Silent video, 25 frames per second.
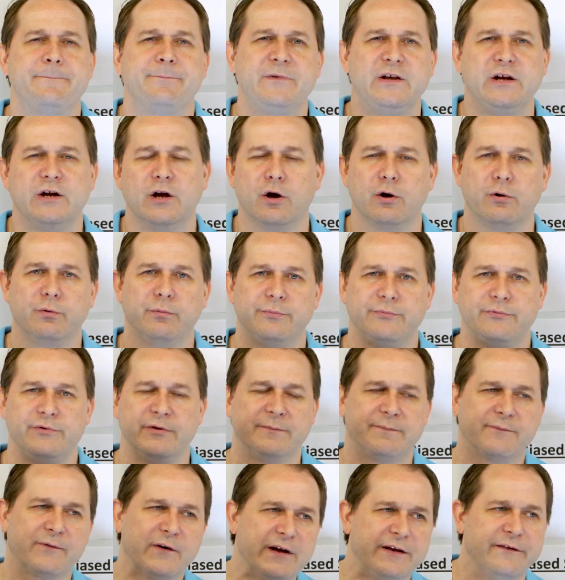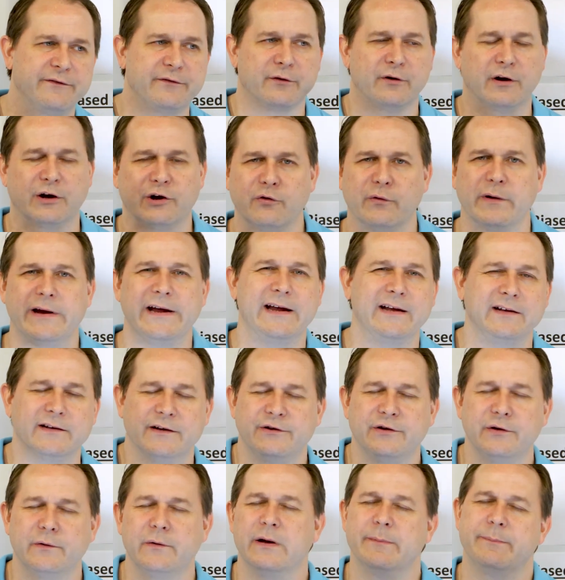you know, your friends are agreeing to
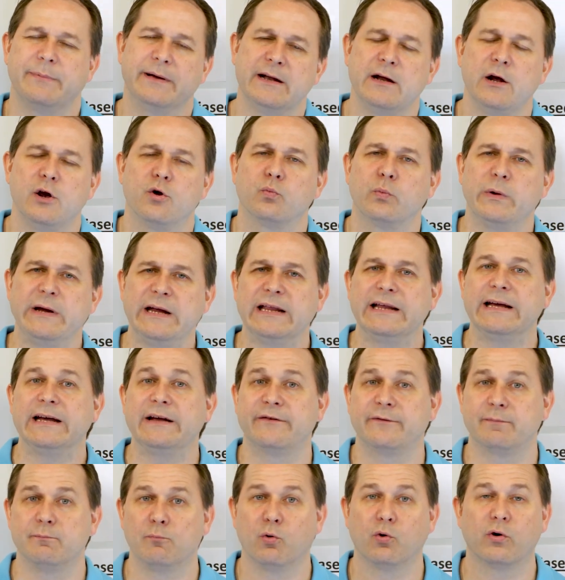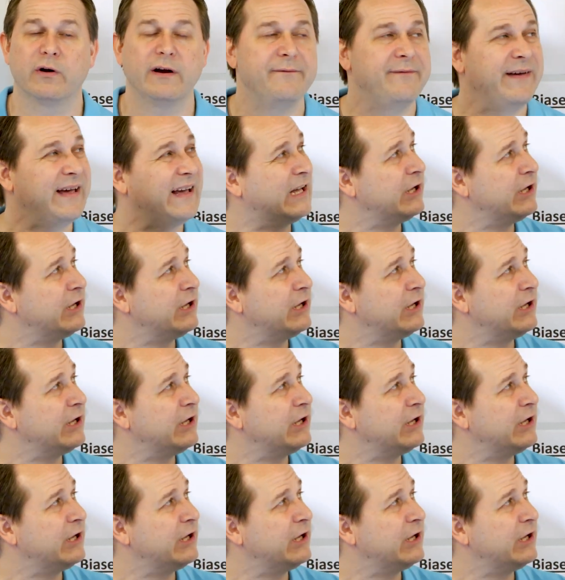do it, but really it's more of a